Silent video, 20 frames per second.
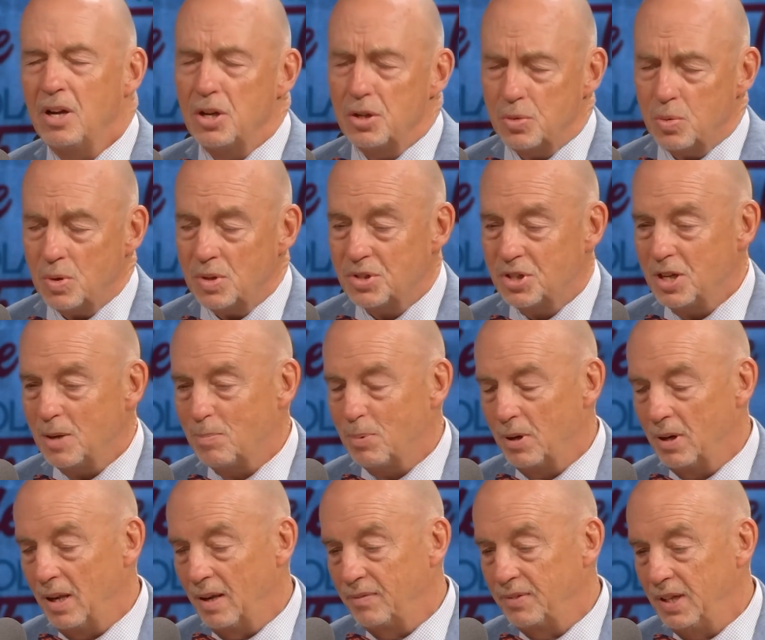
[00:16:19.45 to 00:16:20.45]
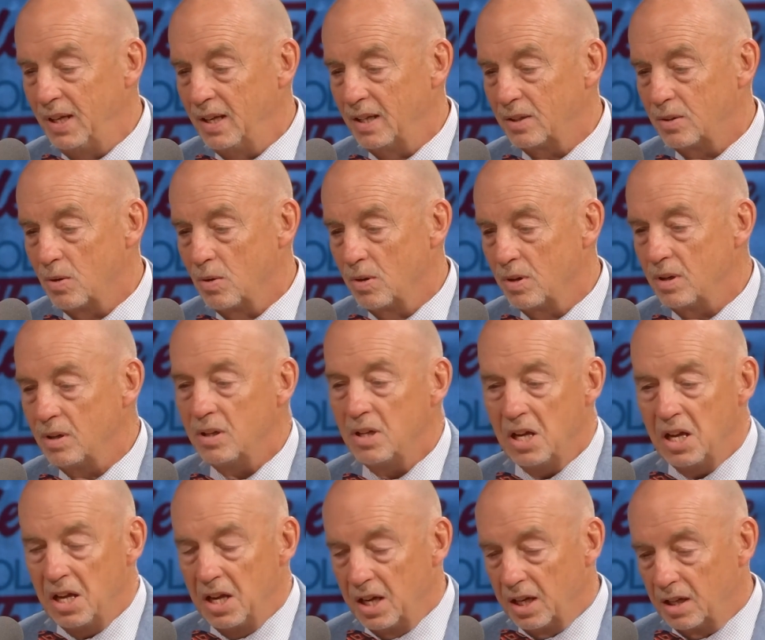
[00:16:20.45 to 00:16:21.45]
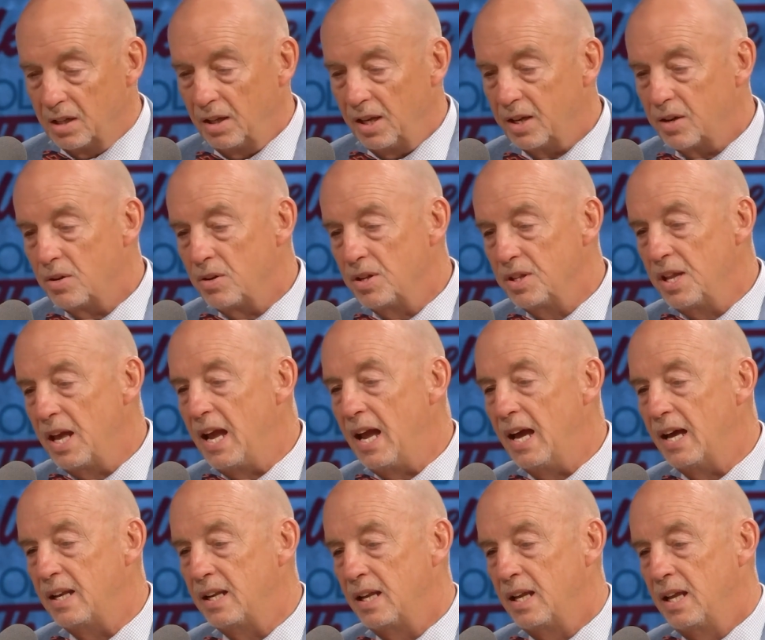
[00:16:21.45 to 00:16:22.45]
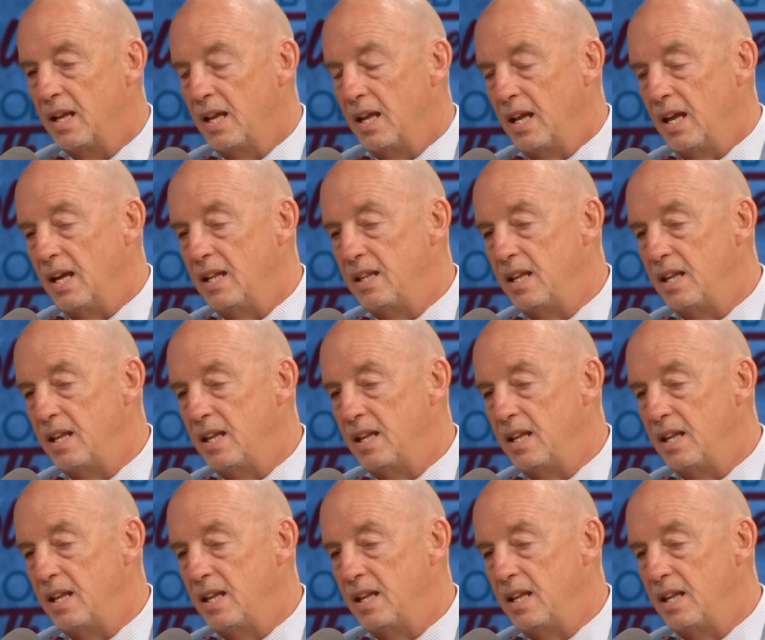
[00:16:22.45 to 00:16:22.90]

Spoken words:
towards the upper left-hand corner. Click on that, and